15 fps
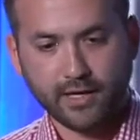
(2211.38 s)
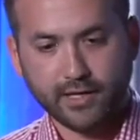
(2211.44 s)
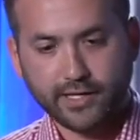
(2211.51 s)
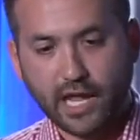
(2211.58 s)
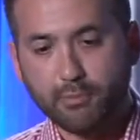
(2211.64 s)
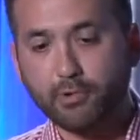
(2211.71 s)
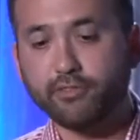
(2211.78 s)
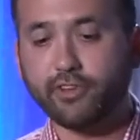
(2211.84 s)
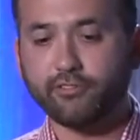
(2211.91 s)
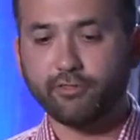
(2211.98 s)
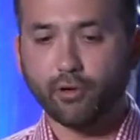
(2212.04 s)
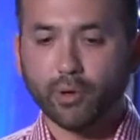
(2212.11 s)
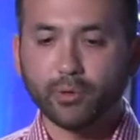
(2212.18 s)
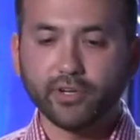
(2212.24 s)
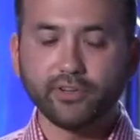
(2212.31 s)
Now, moving
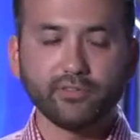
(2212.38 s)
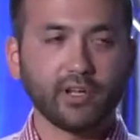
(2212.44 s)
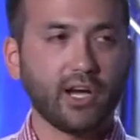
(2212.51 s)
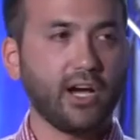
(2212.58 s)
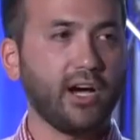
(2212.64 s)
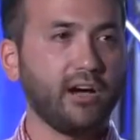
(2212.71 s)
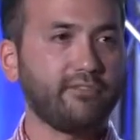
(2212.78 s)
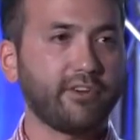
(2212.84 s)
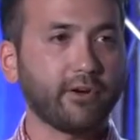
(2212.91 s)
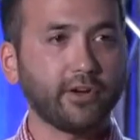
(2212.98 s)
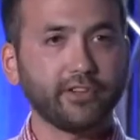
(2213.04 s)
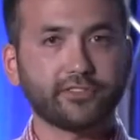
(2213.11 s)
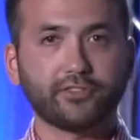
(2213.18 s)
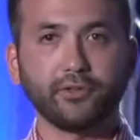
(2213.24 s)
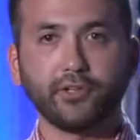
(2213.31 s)
forward,
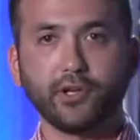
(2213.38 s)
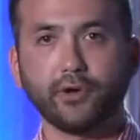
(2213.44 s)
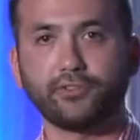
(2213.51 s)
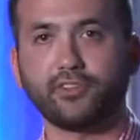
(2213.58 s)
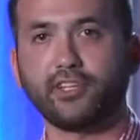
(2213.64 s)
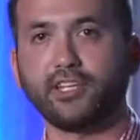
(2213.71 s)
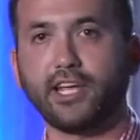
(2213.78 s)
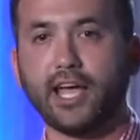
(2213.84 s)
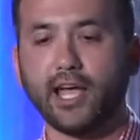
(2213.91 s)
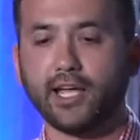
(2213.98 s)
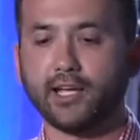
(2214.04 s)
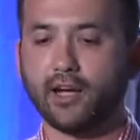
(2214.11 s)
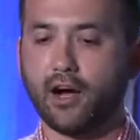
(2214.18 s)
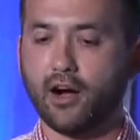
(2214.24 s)
various studios at EA